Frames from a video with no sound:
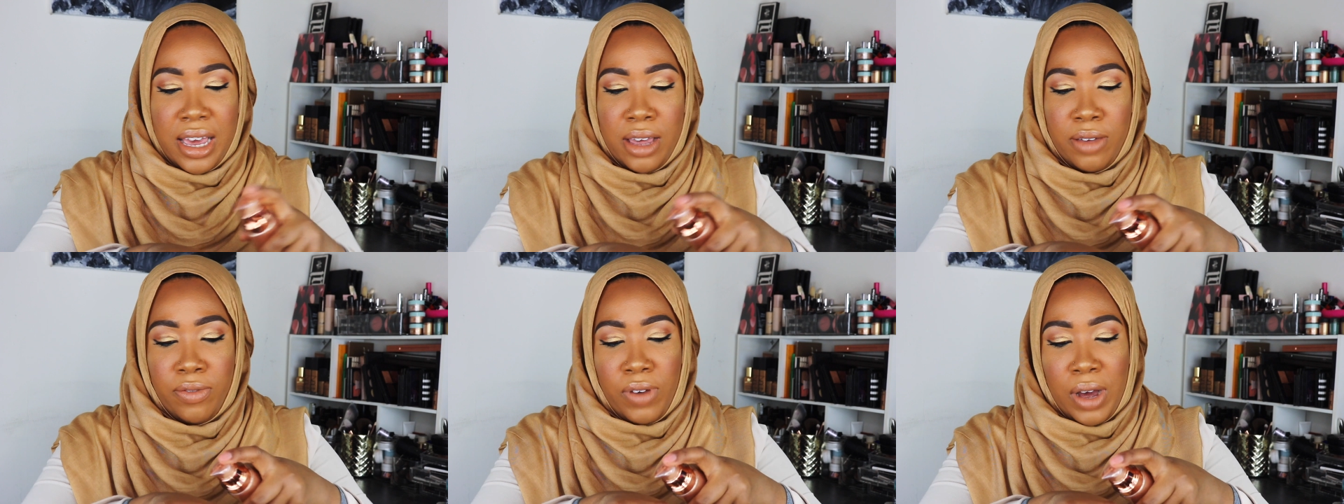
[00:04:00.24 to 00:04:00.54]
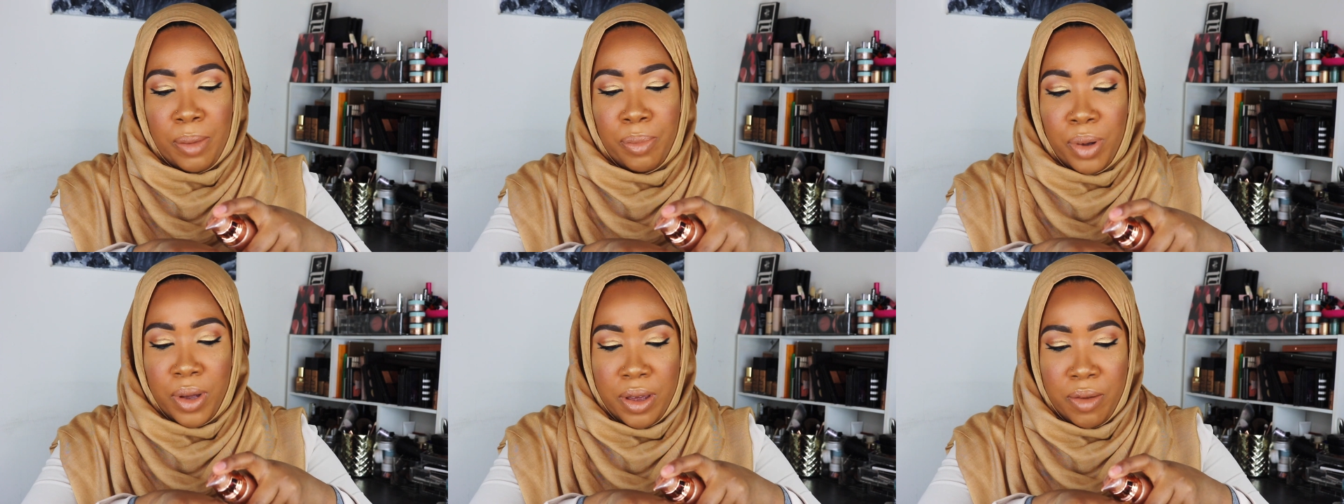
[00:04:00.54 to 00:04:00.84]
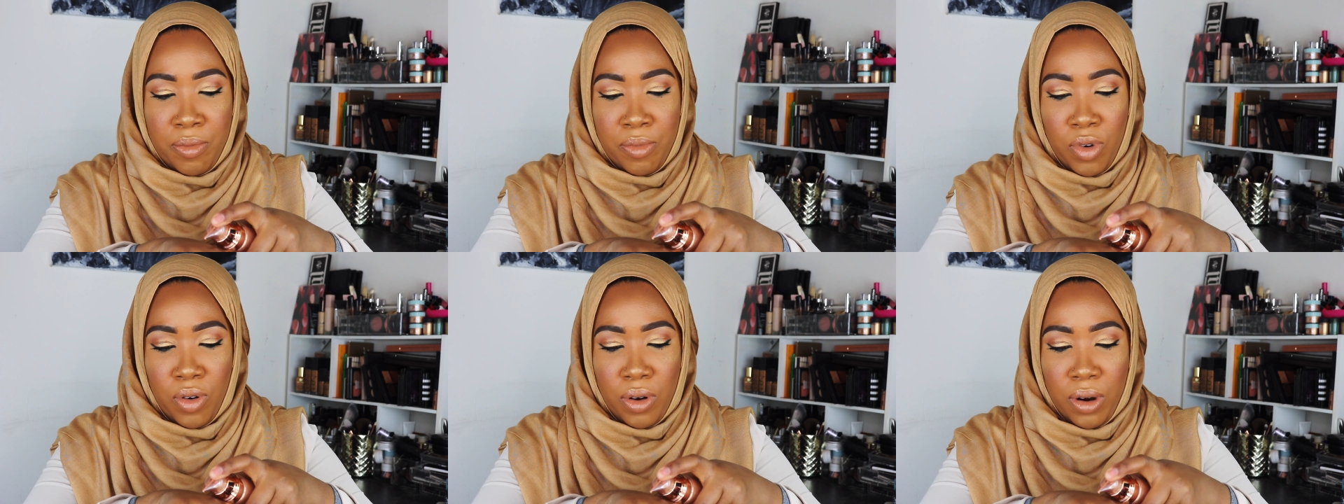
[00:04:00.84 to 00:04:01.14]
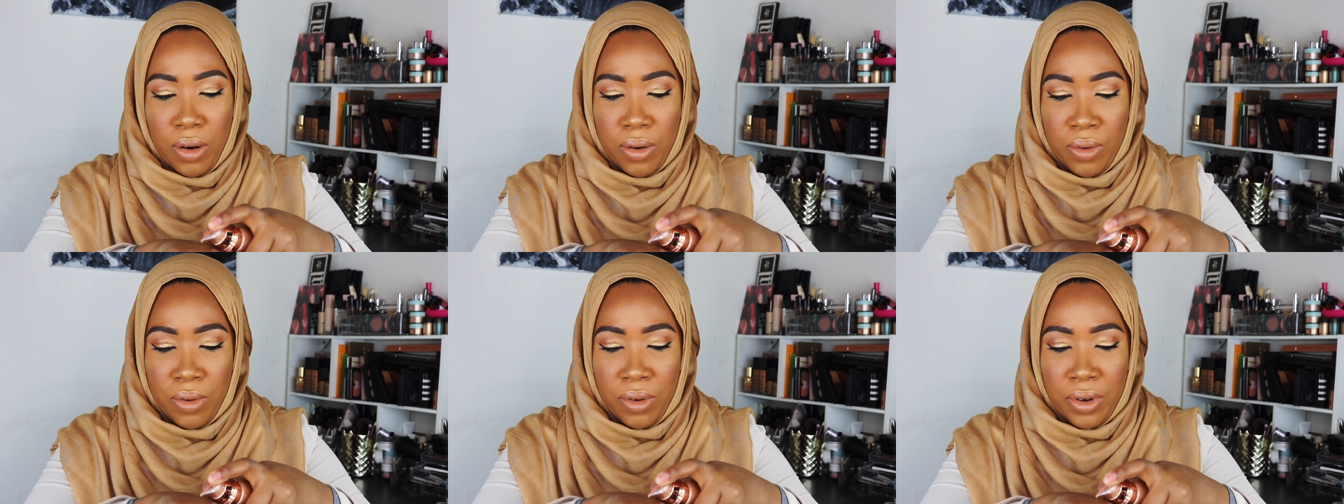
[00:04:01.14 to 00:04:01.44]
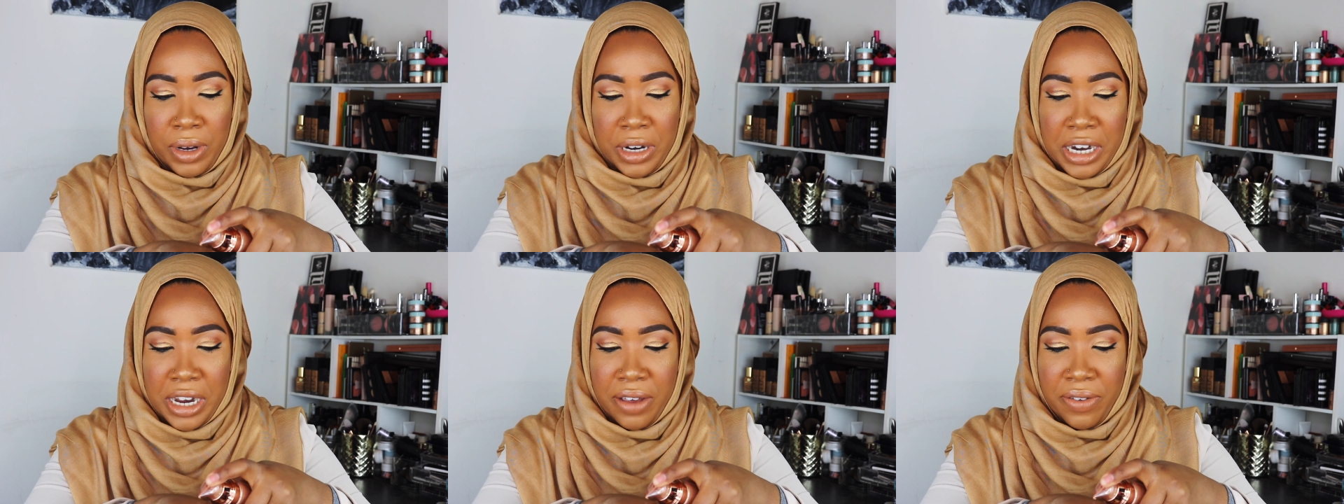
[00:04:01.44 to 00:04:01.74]
if I put more
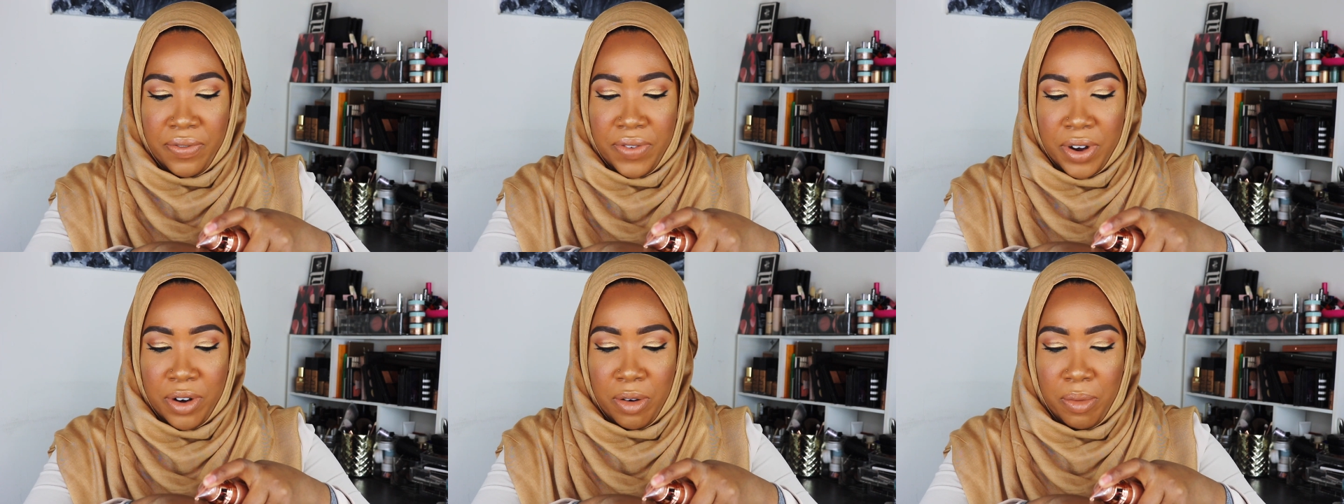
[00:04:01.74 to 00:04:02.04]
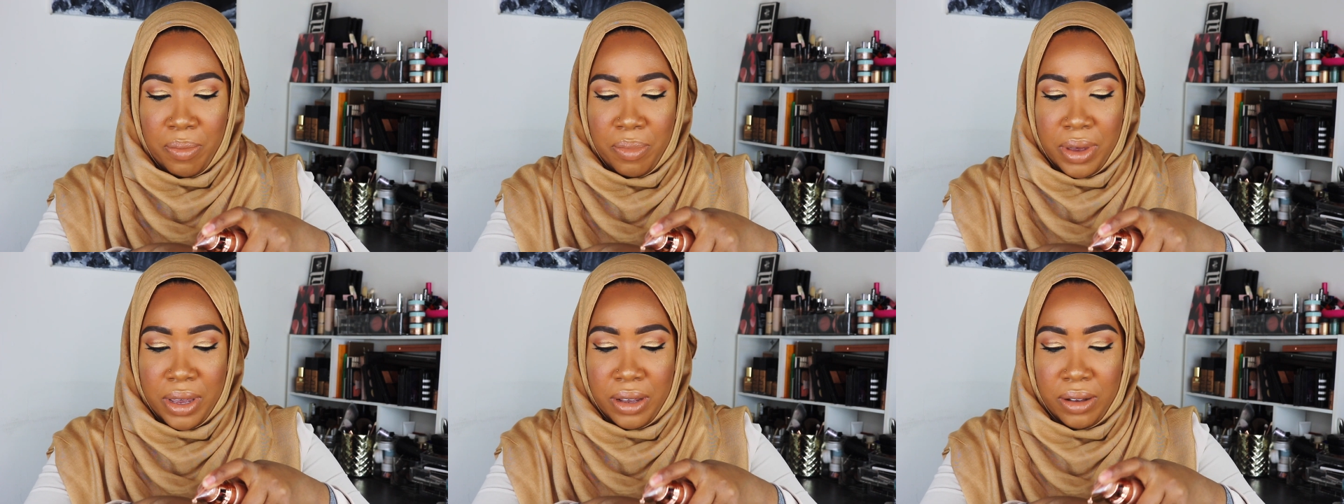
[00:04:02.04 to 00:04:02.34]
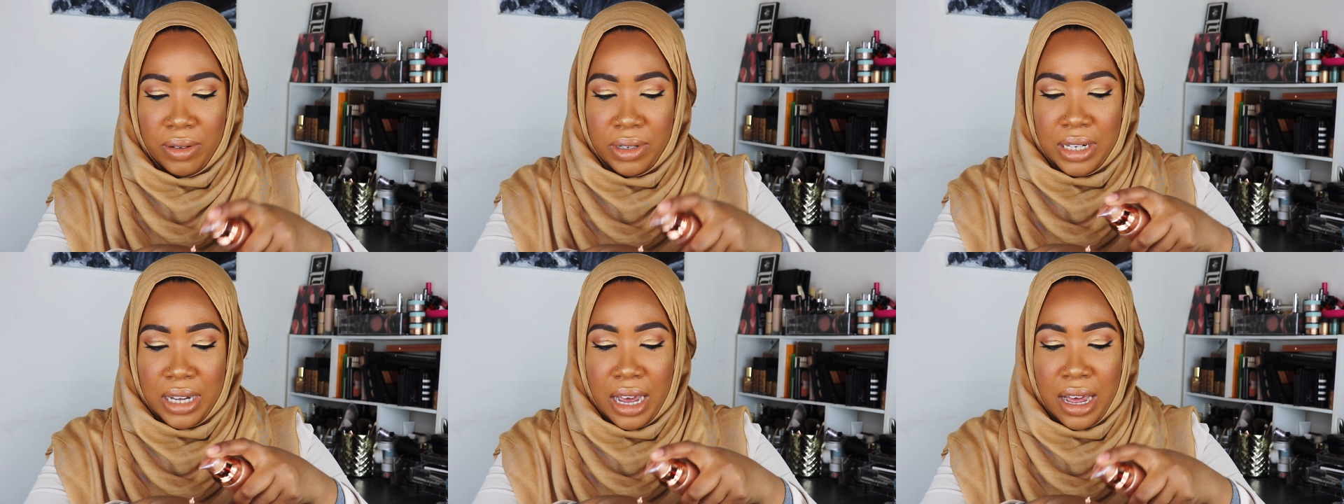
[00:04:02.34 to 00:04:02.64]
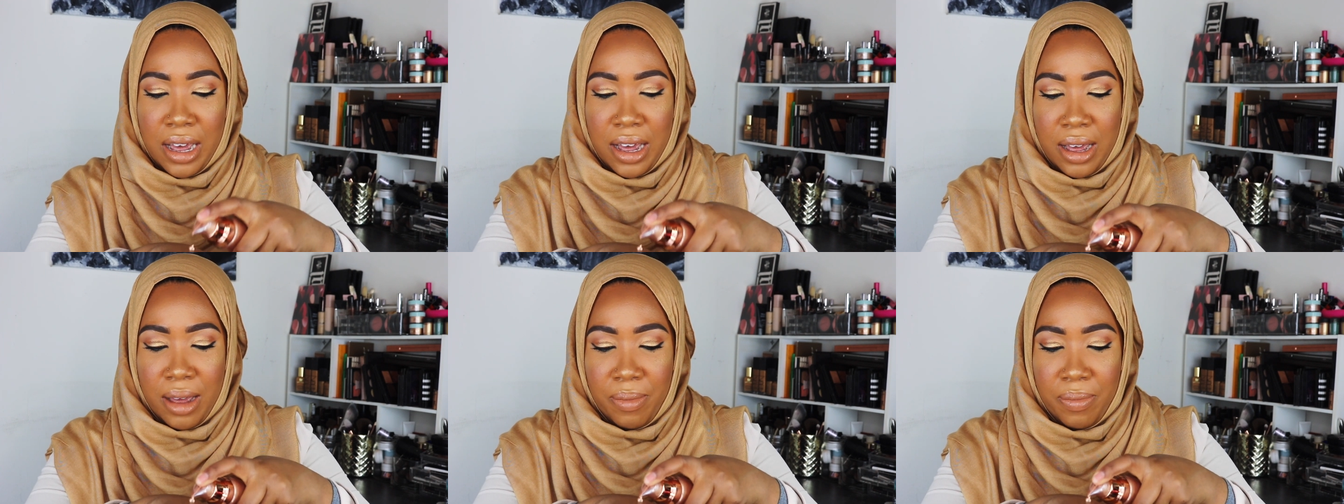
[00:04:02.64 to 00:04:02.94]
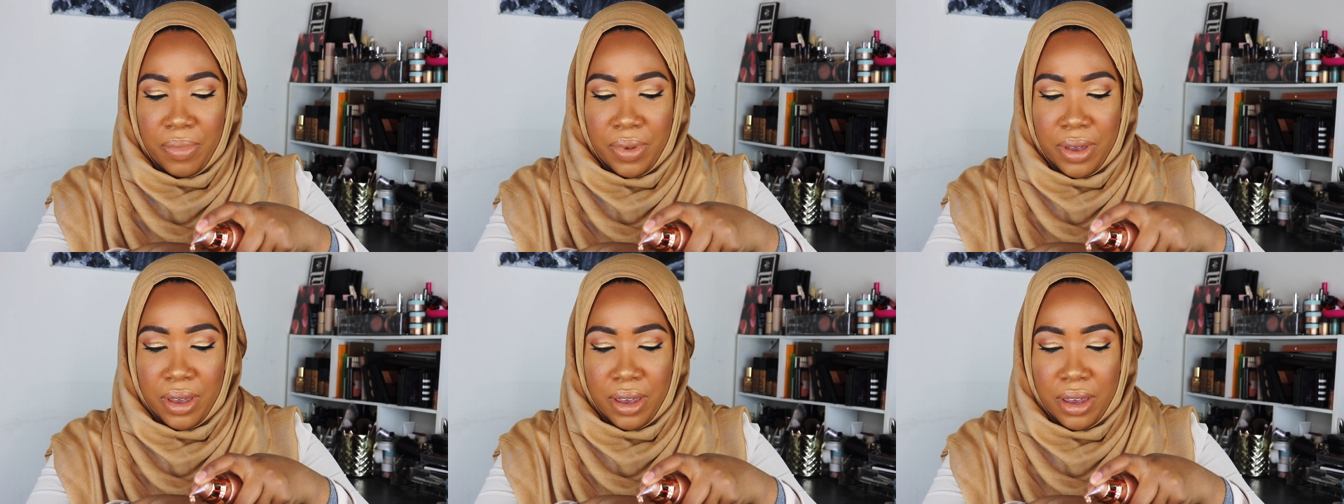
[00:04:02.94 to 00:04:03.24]
on, if it'll build up.